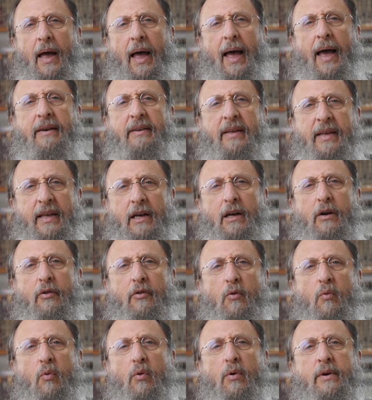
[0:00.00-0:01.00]
And hear
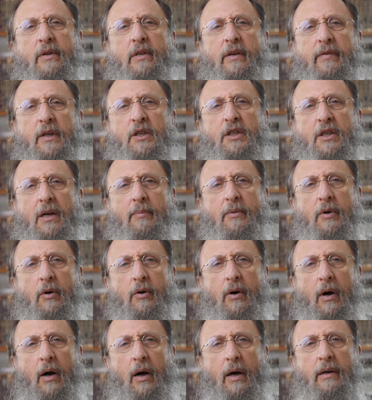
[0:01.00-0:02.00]
the words of Hashem your
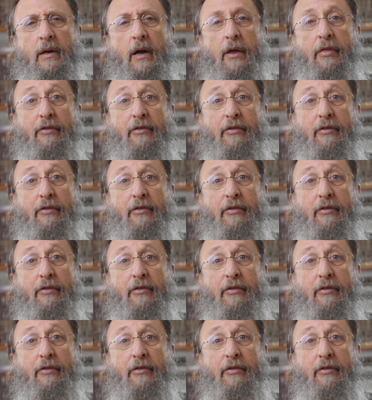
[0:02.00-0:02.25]
God.